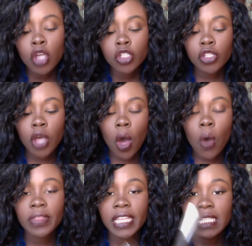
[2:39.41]

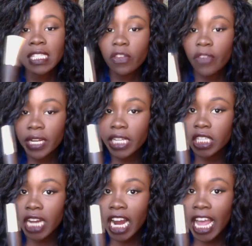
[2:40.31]
So this is a
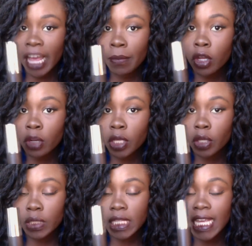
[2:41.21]
foundation that I am going to be
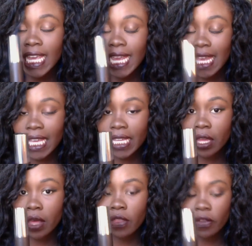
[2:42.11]
using
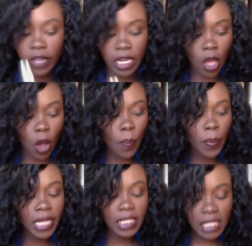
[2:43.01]
in the video,
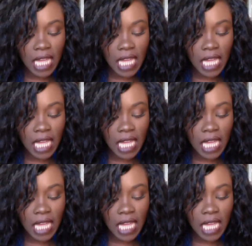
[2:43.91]
but